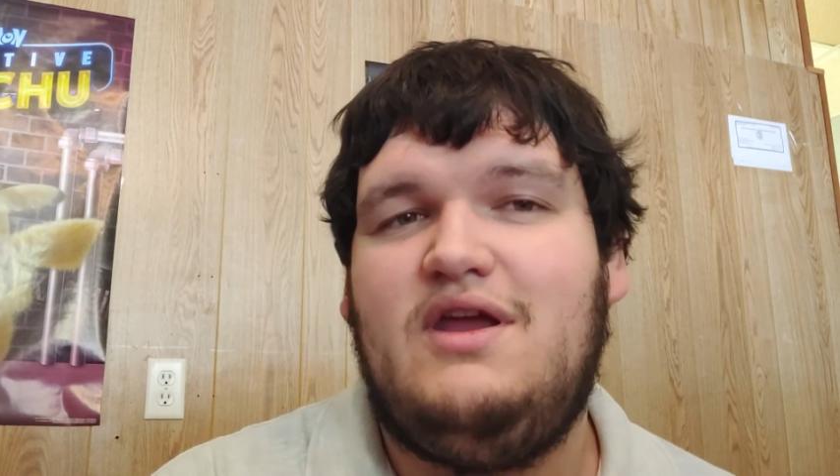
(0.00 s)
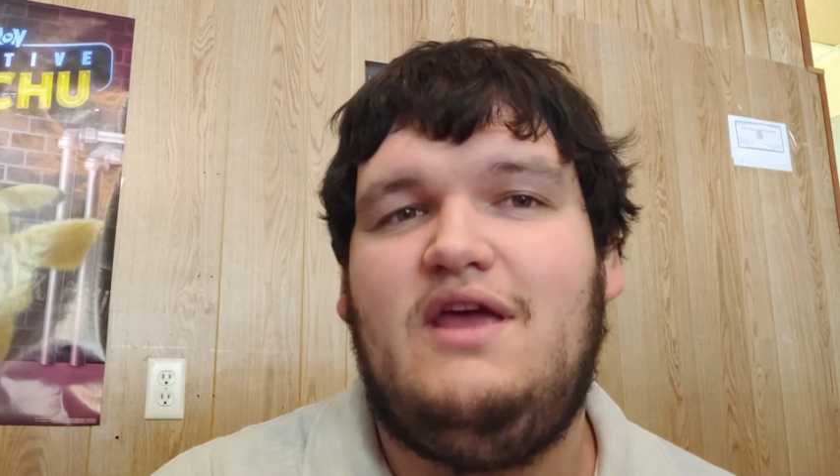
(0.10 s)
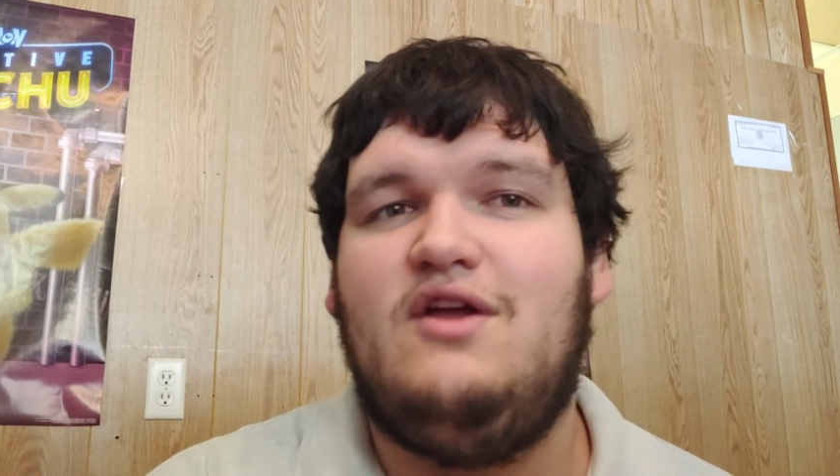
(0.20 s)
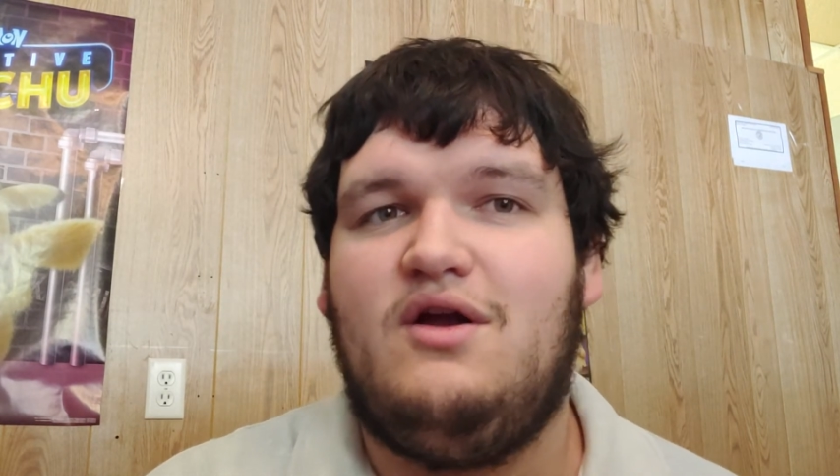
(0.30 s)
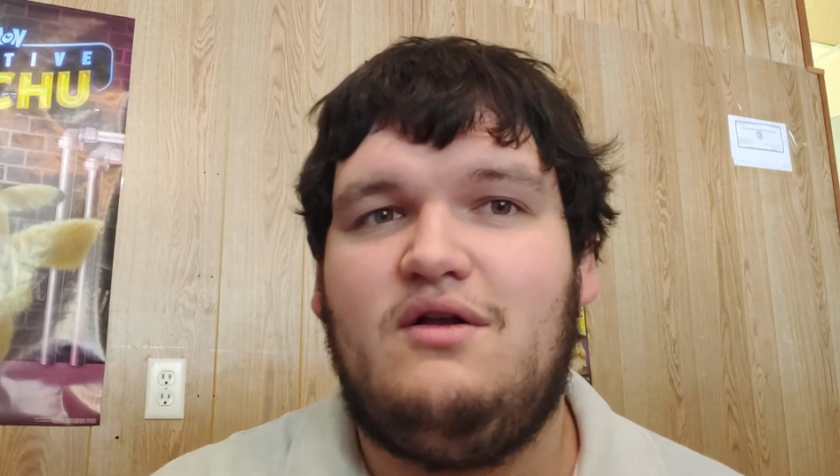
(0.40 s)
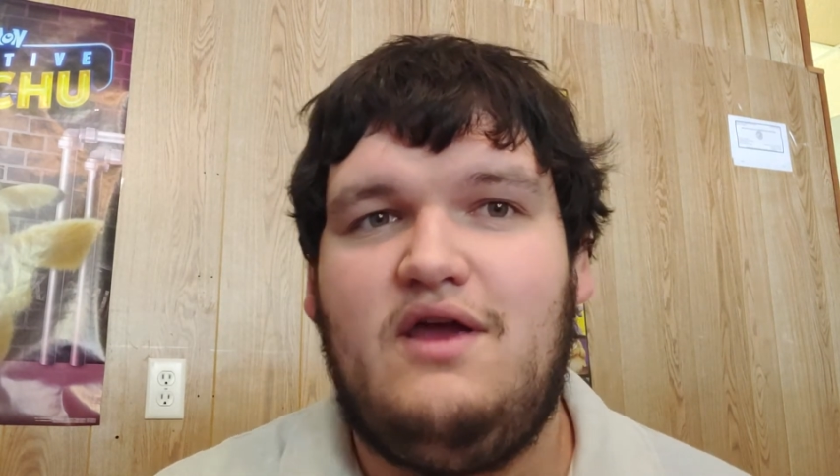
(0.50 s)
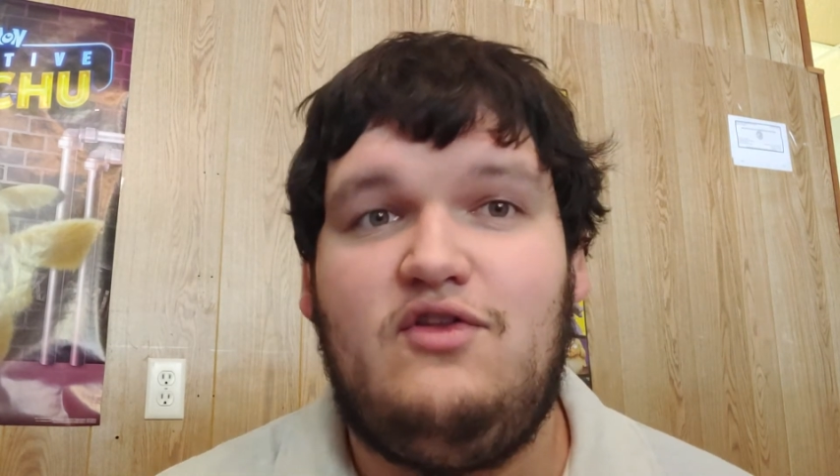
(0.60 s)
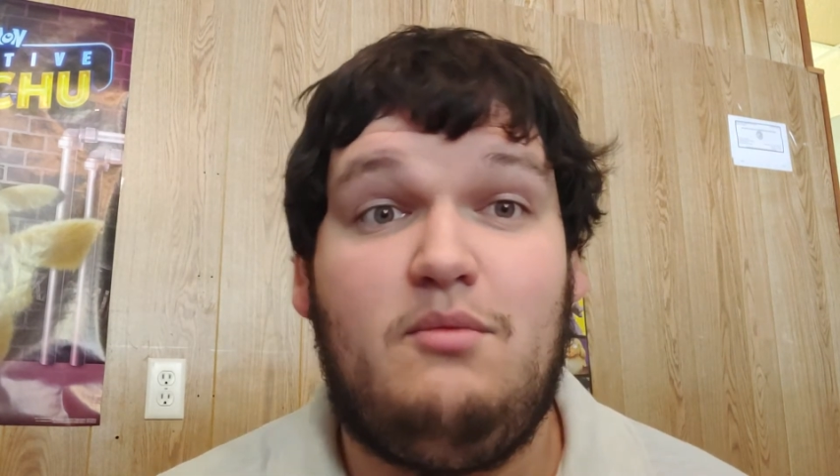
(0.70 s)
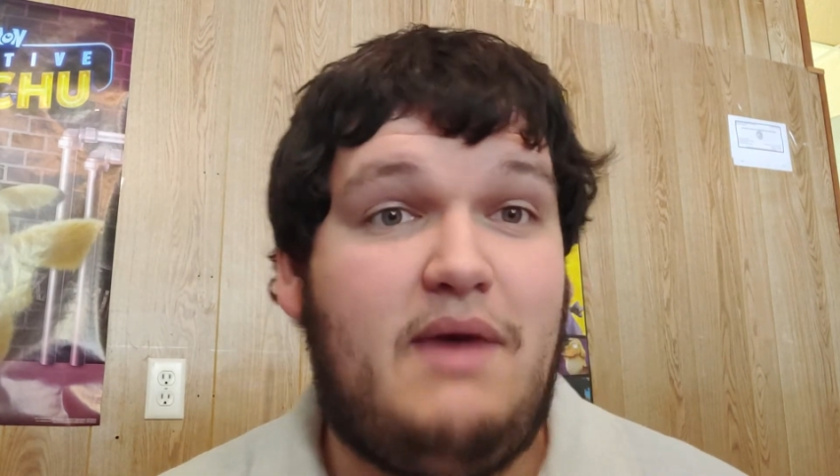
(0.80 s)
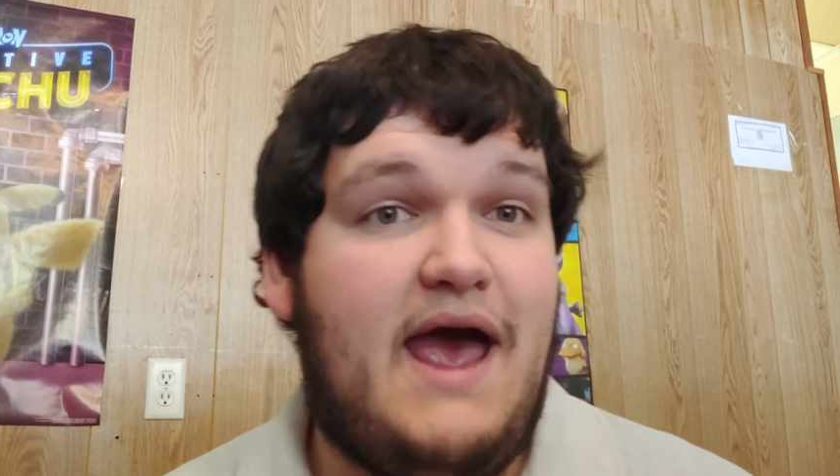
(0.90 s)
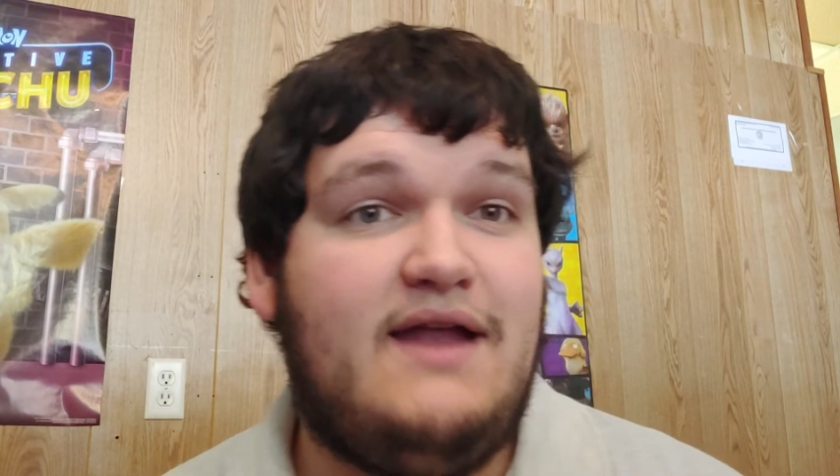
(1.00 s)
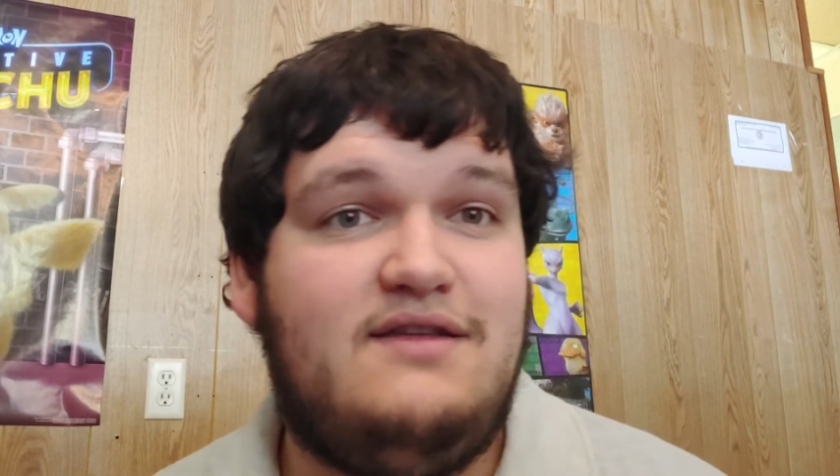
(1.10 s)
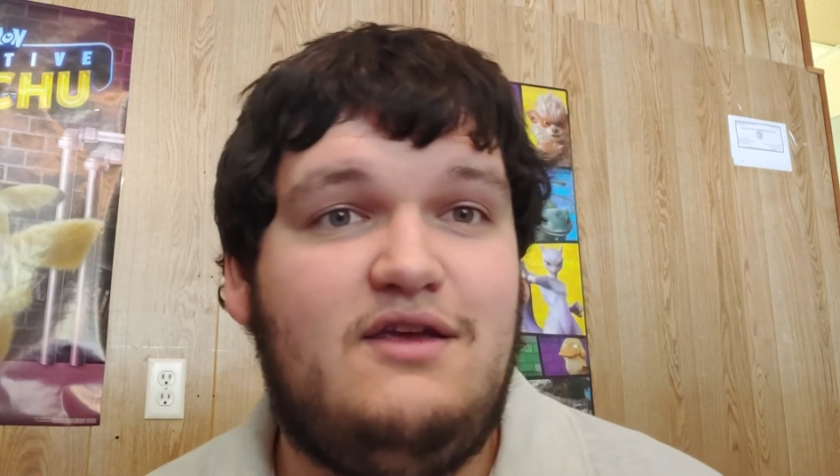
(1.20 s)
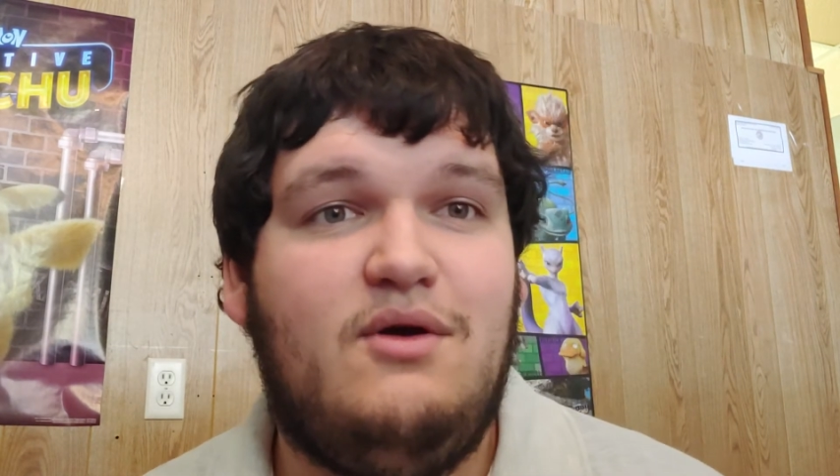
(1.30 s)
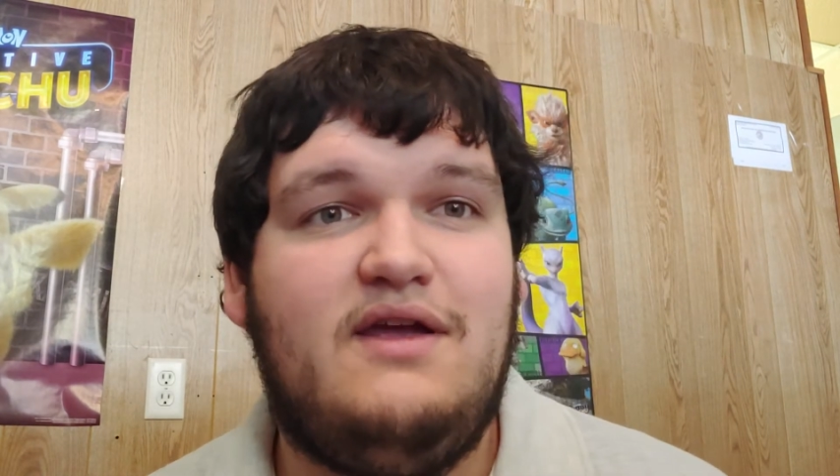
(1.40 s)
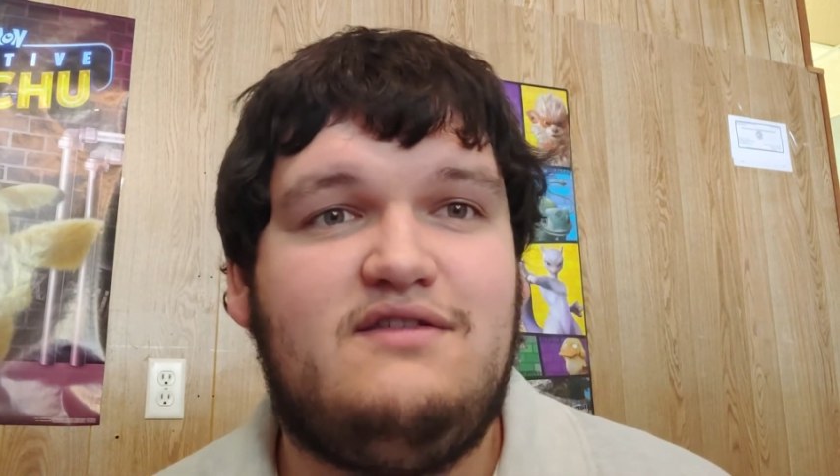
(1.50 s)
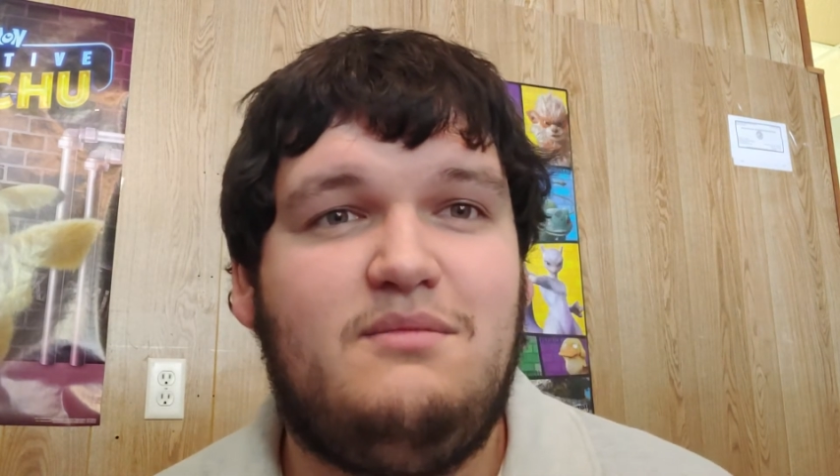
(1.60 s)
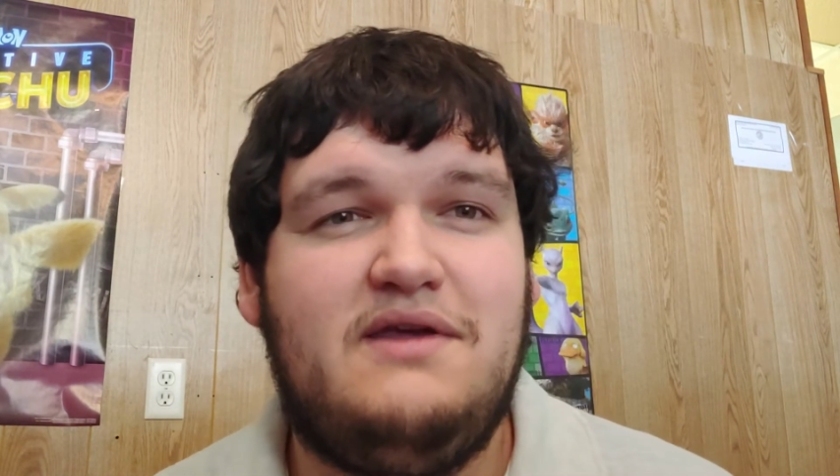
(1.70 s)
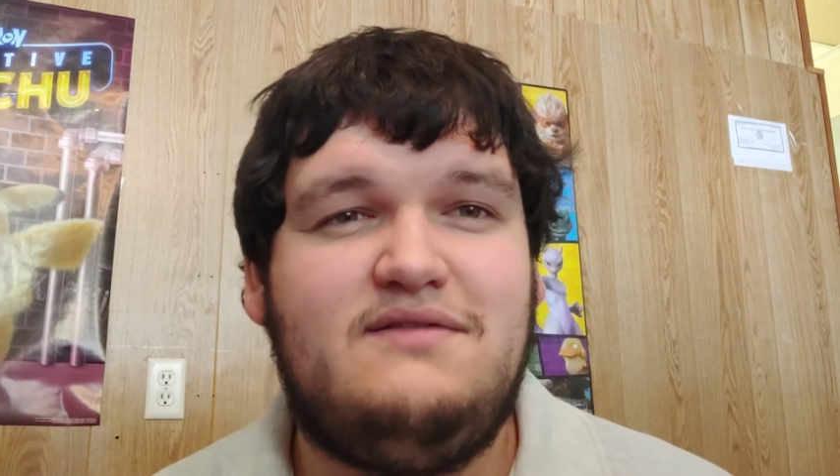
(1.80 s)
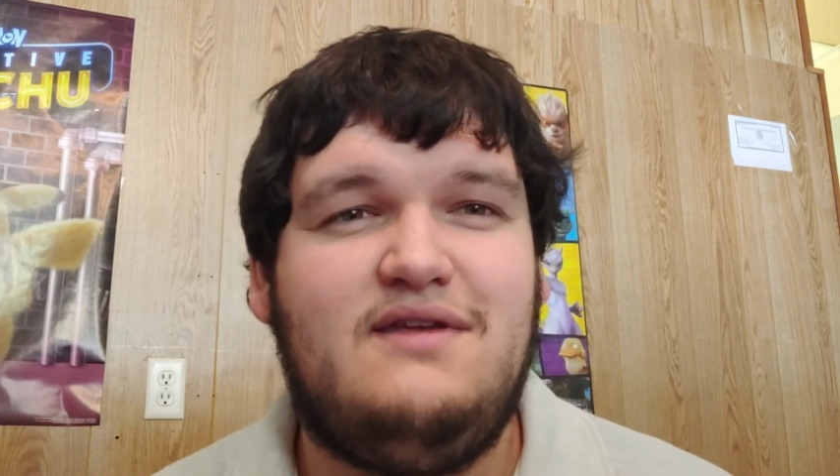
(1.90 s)
and they're bad to you, I guess that
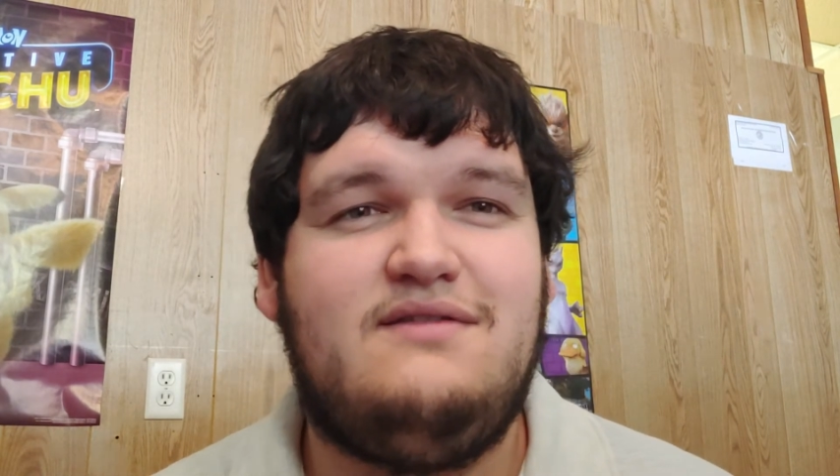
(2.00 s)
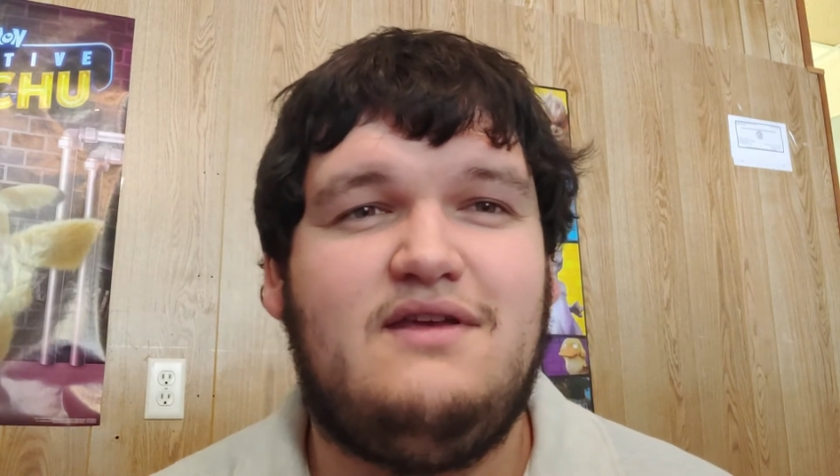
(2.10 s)
makes sense.